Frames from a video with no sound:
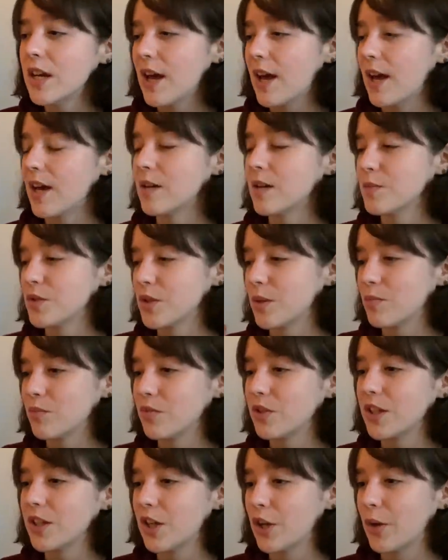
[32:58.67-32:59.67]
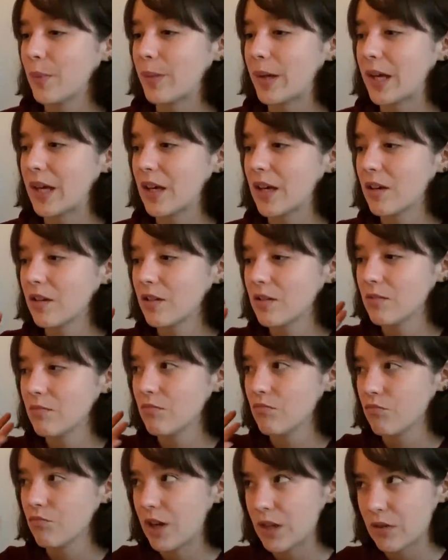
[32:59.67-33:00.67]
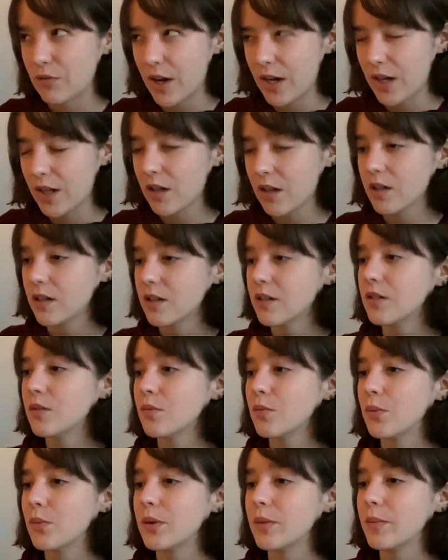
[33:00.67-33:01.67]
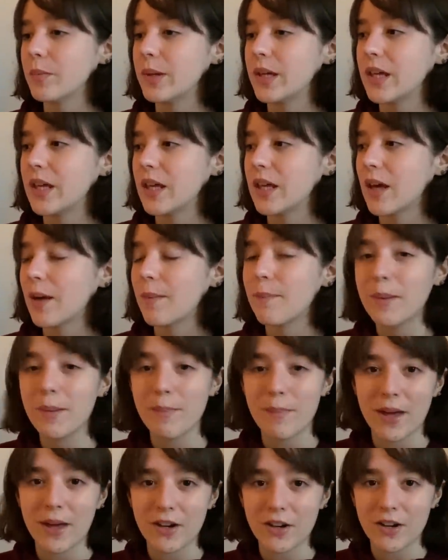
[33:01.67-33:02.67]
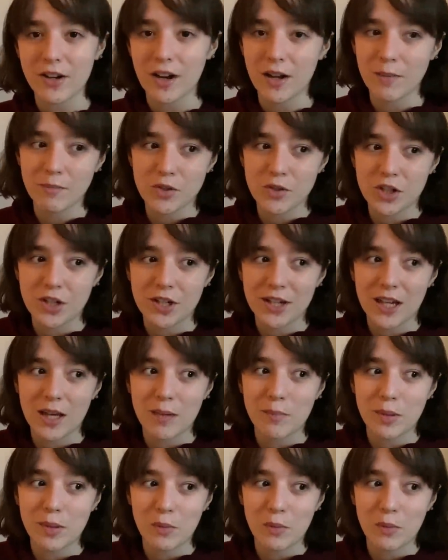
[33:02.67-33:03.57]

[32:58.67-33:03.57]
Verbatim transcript: Um, so I'm really hoping Red Riding Hood will be a bit better. I'm sure it can't be